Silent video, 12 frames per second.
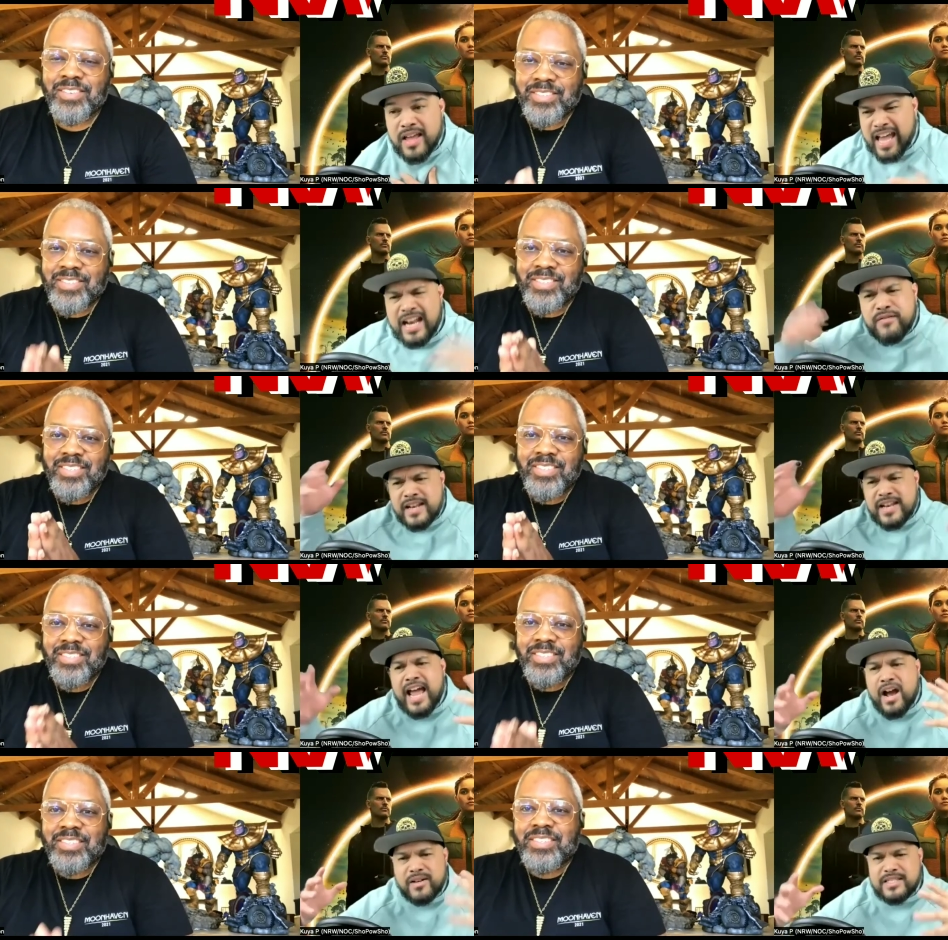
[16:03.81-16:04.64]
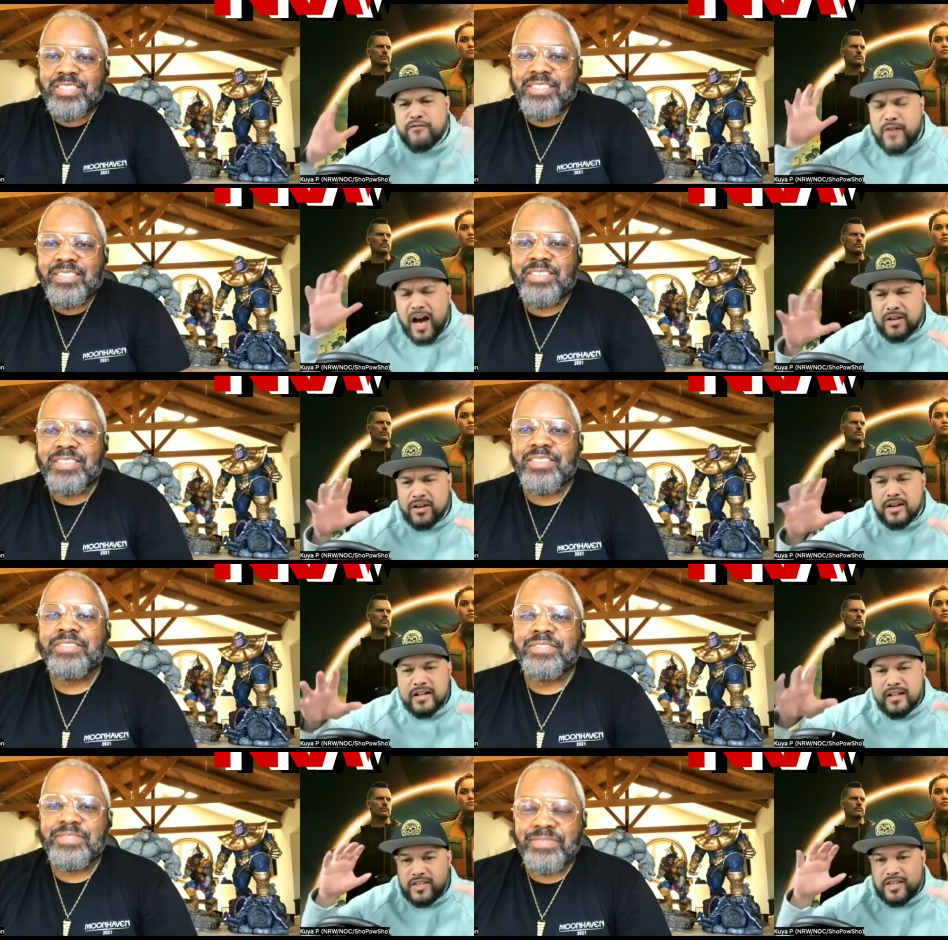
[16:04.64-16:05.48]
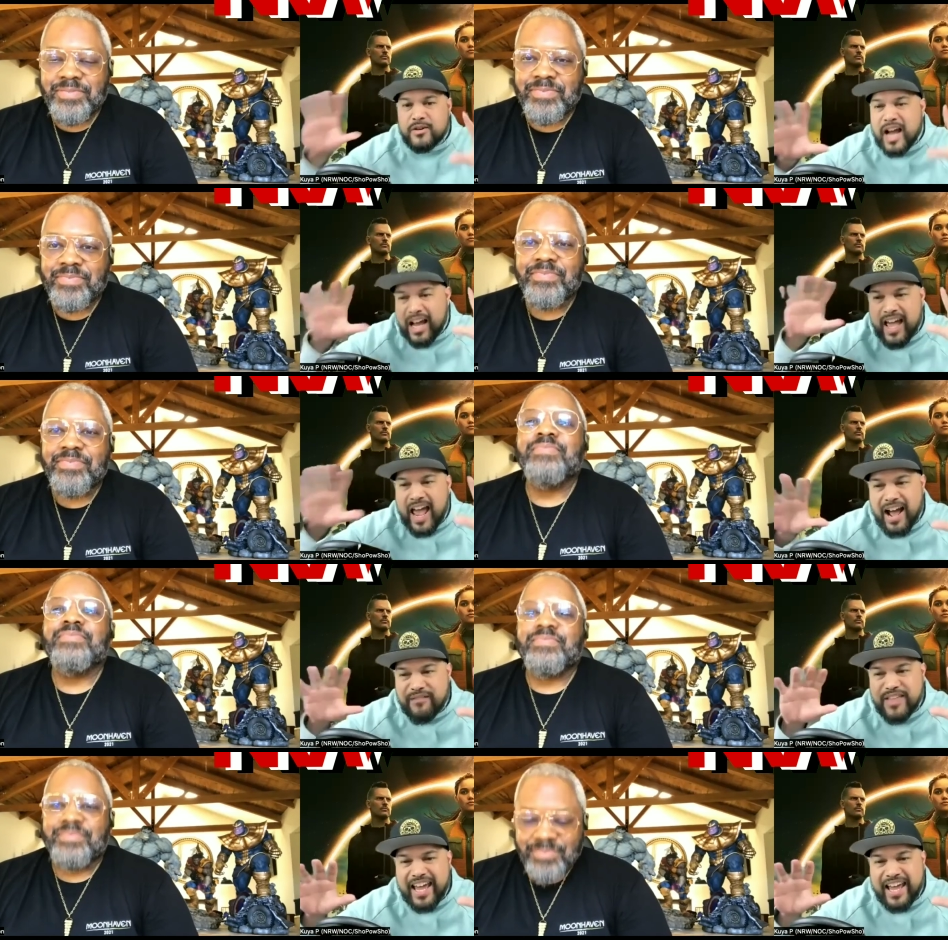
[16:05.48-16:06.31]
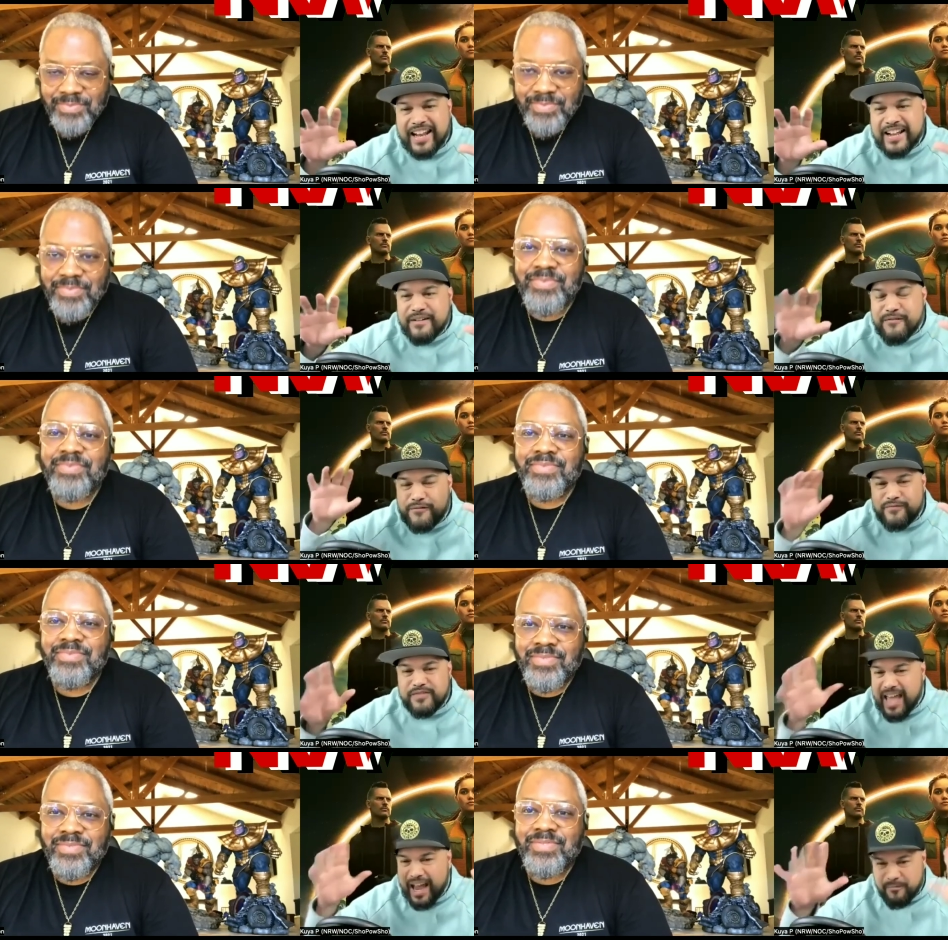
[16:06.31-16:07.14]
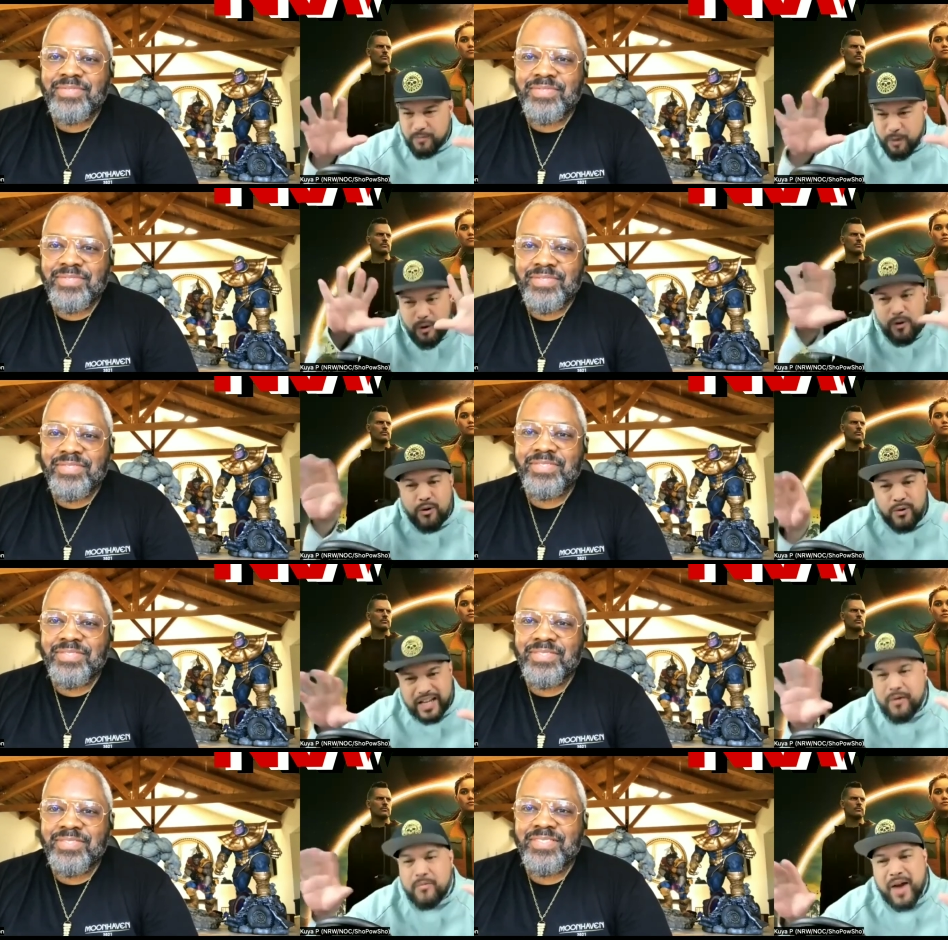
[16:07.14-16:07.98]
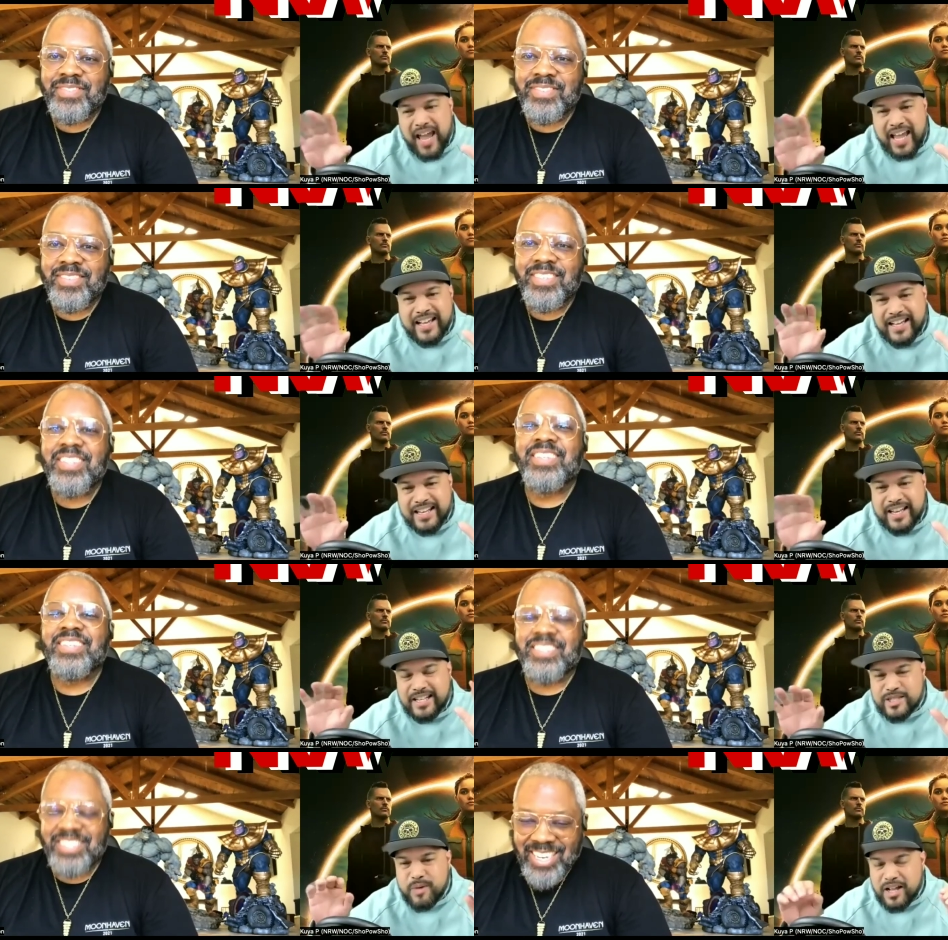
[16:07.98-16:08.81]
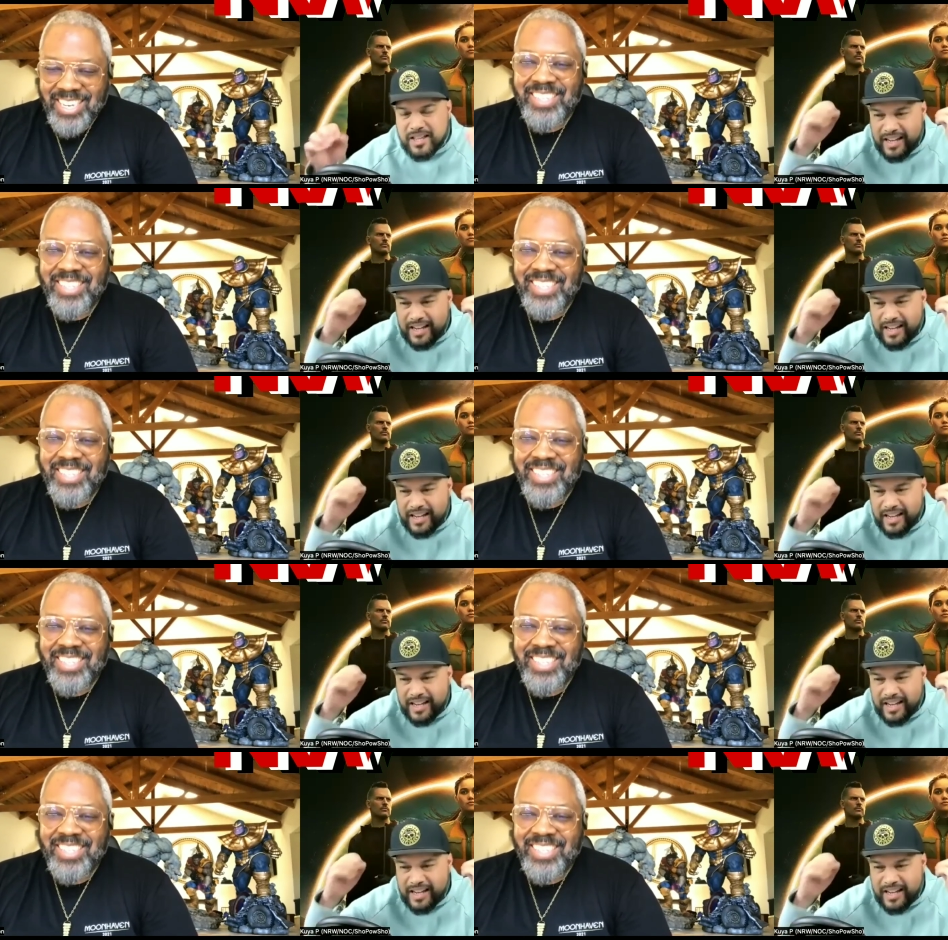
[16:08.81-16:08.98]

Speaker 1: And even now, as a father, you kind of have that that role in a way as well yeah.